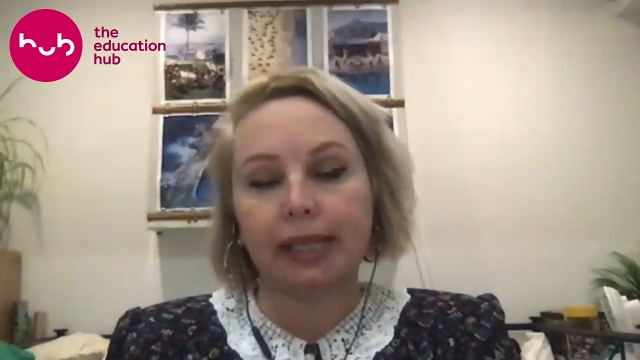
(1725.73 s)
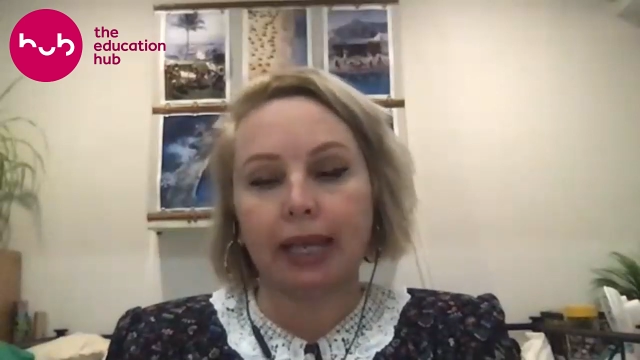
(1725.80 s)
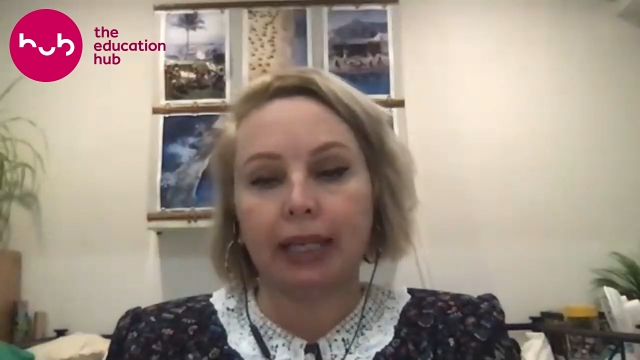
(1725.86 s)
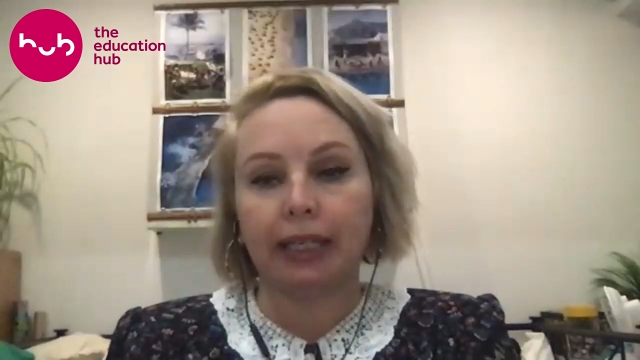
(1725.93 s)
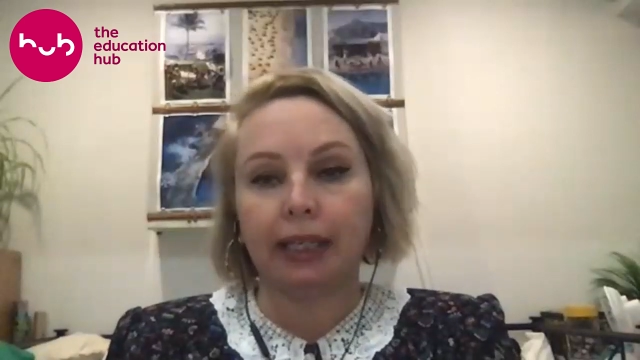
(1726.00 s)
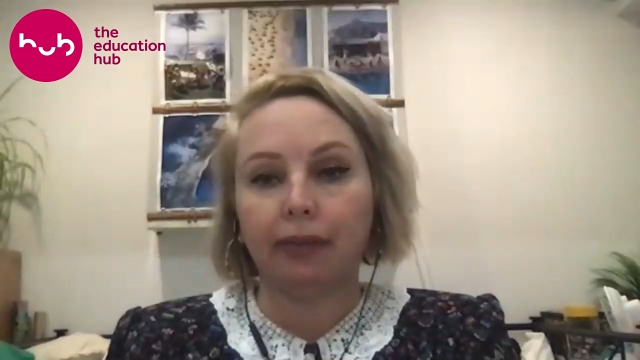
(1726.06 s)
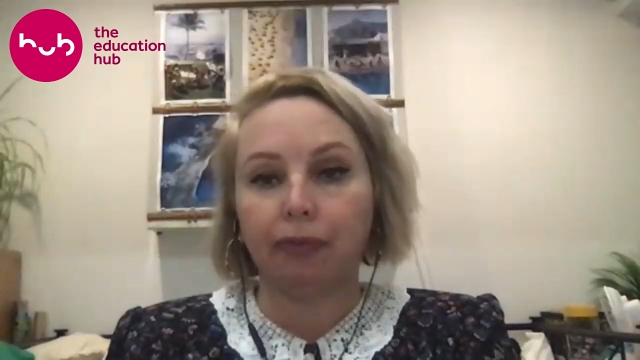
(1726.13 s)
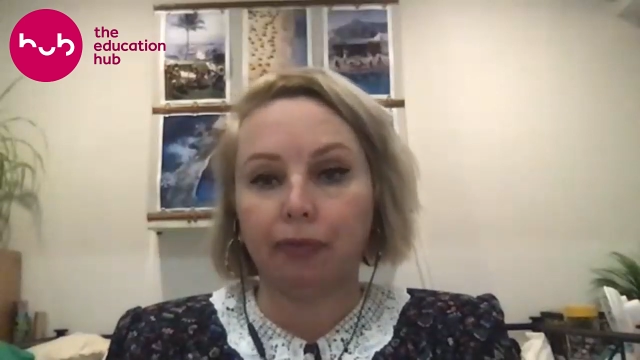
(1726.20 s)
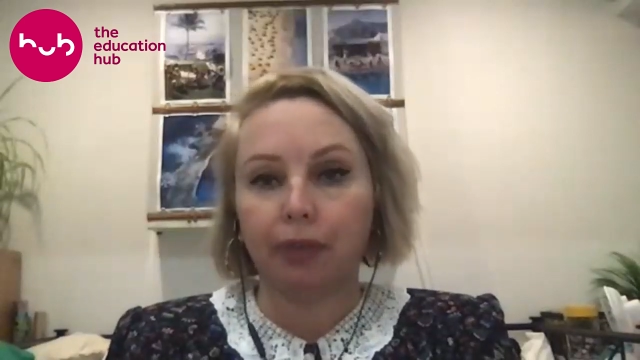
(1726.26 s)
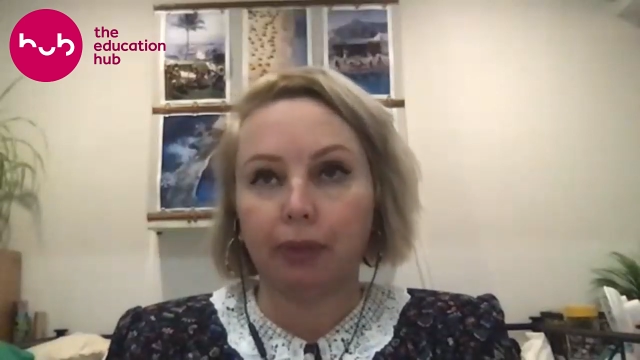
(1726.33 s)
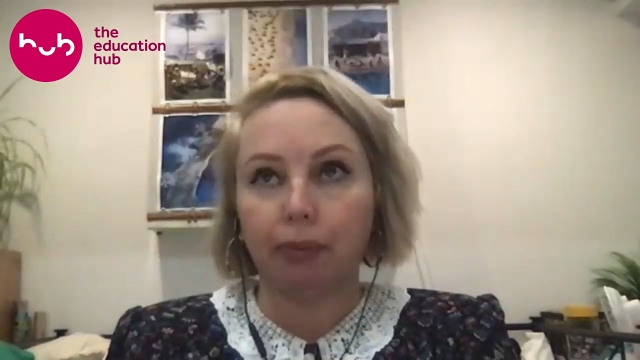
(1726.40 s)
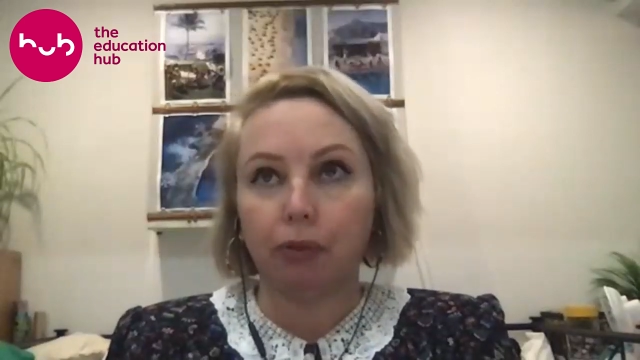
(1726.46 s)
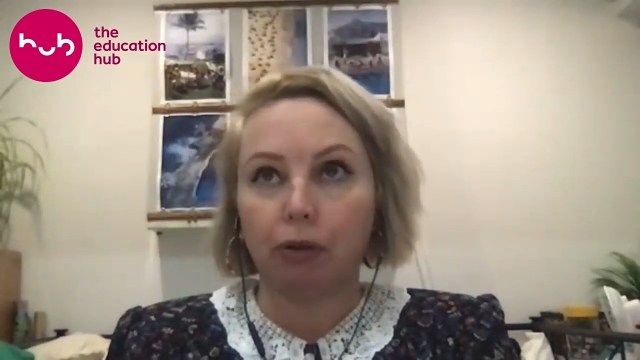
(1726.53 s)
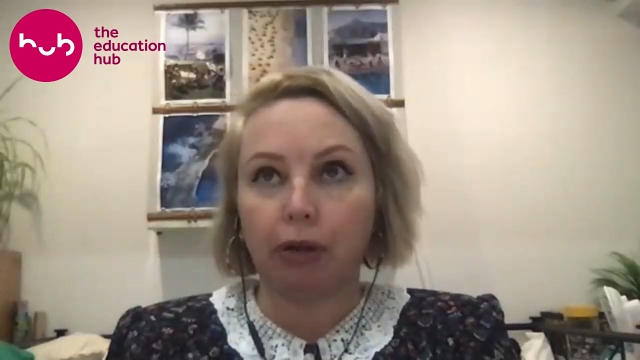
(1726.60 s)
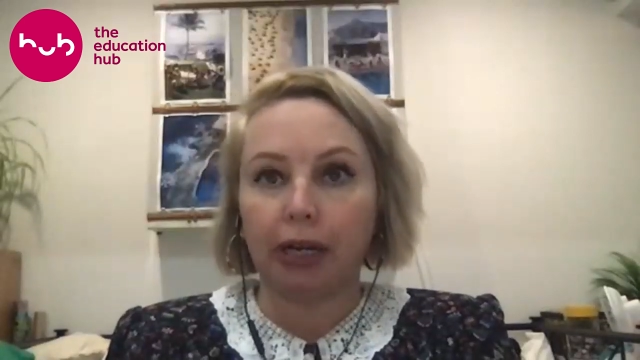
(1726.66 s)
and give them
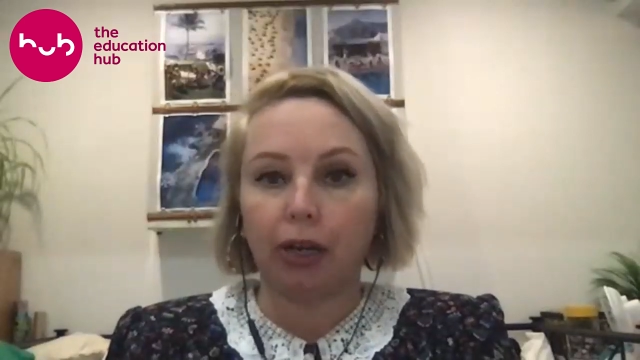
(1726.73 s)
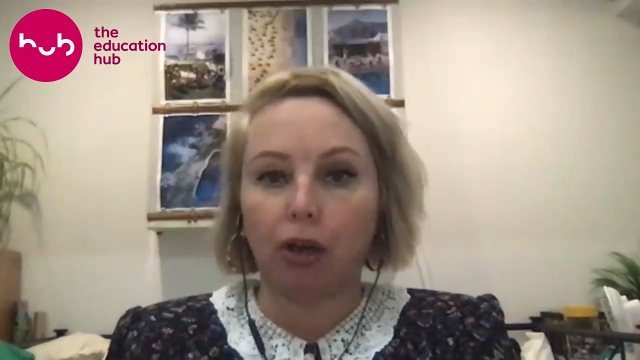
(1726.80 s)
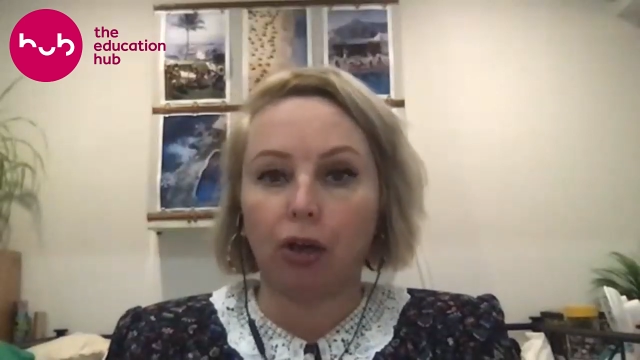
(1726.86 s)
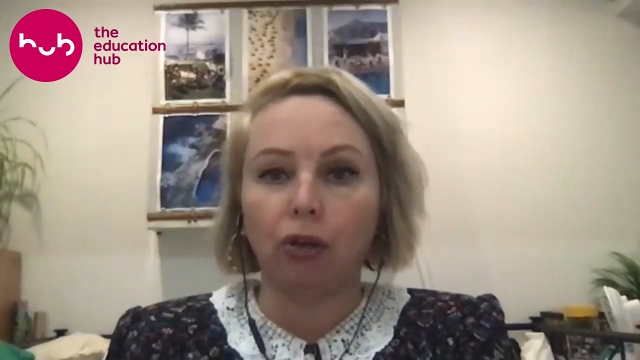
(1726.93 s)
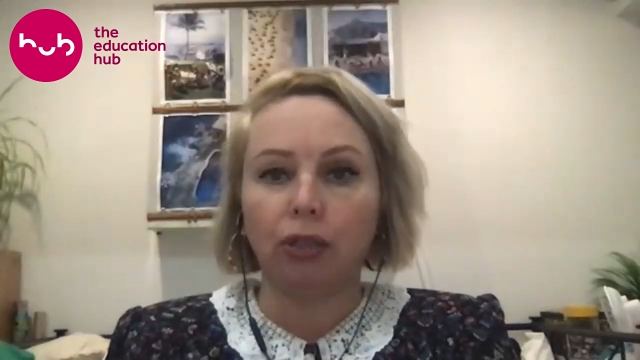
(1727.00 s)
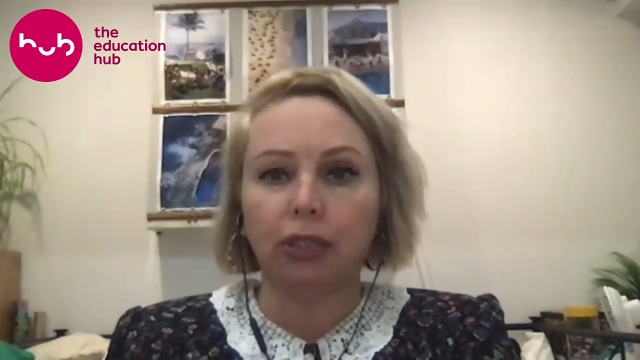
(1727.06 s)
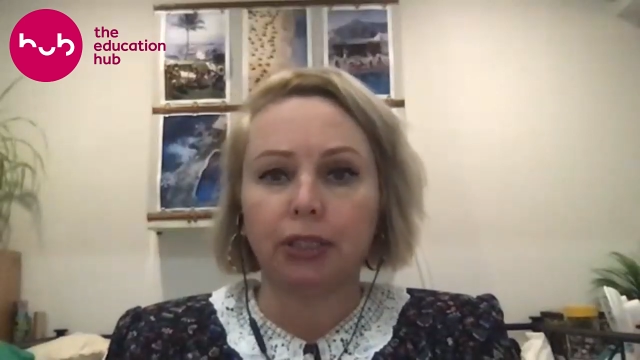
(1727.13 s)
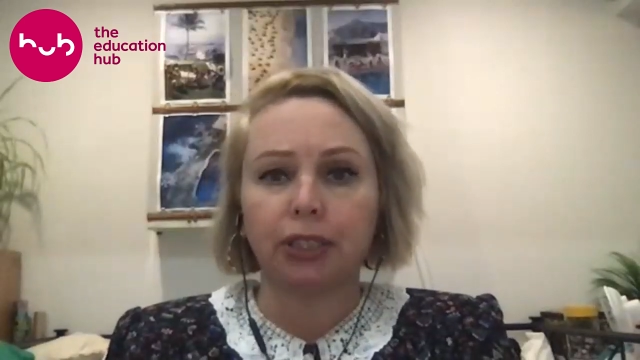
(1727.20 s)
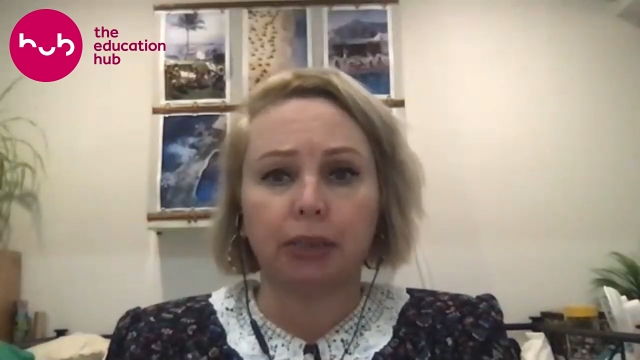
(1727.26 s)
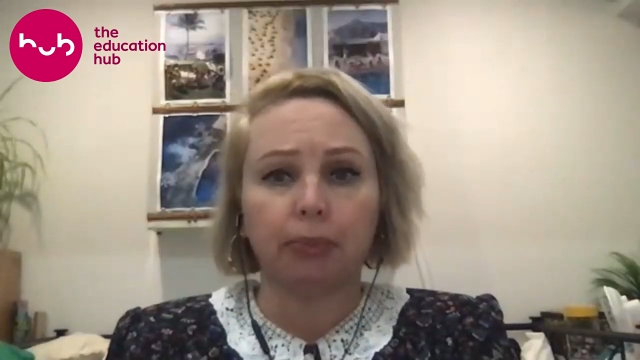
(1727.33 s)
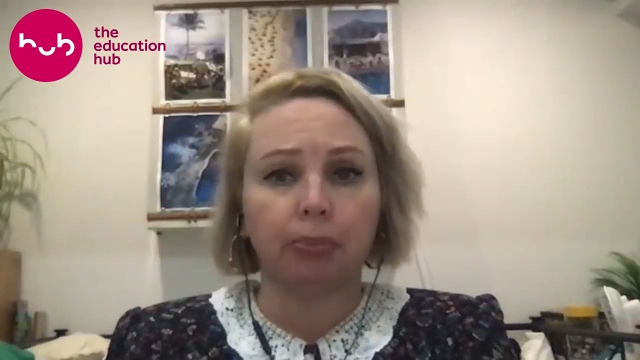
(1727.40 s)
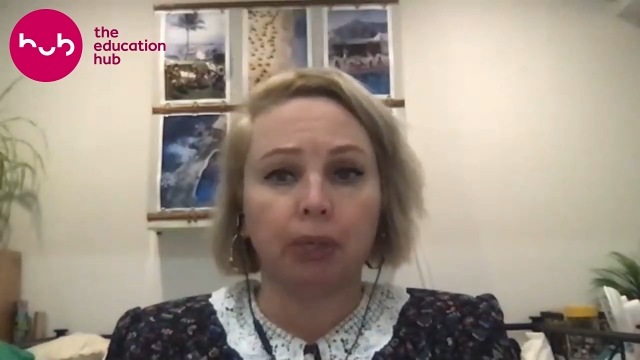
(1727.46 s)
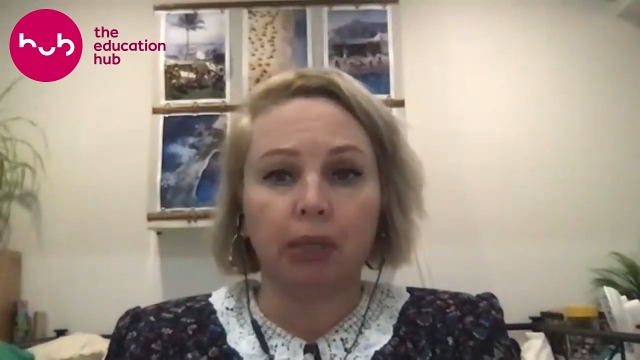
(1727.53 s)
greater ownership